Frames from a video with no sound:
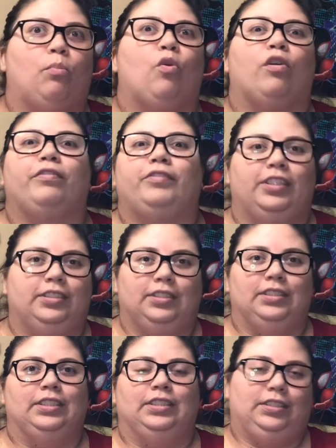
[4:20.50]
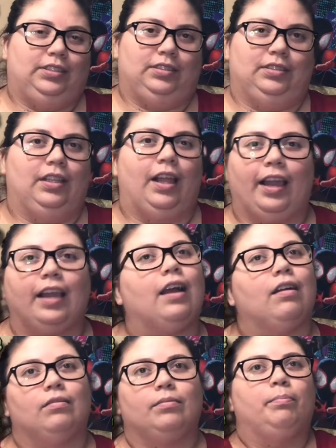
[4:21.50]
morphed into this like
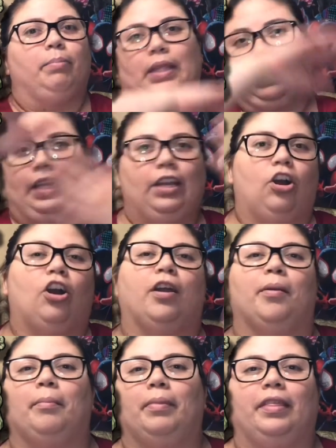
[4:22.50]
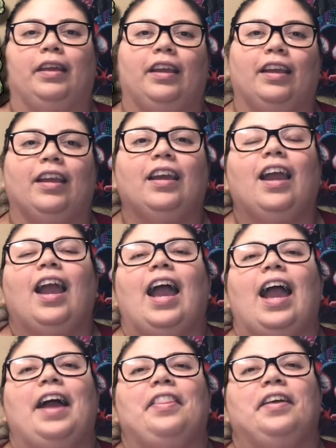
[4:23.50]
billion arm thing,
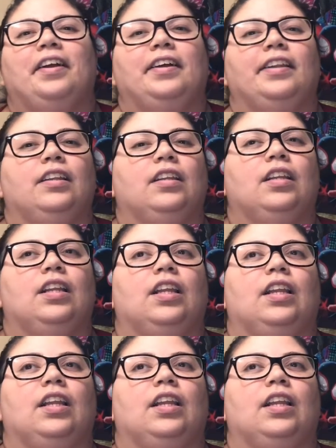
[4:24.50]
and then